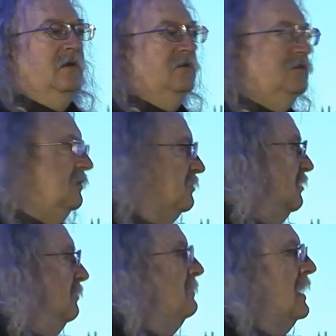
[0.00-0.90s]

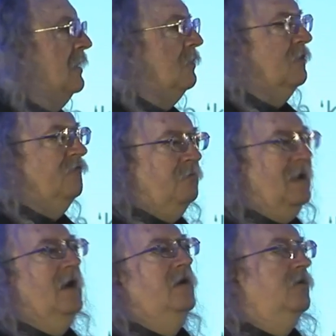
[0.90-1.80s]
It's a matter of
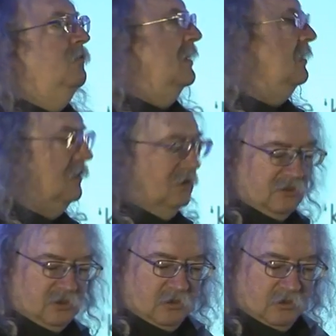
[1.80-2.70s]
pattern
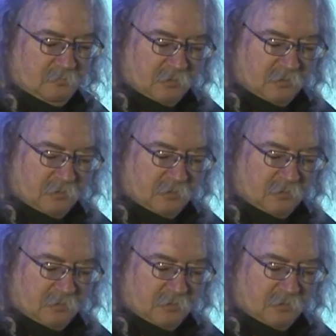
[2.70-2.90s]
recognition, a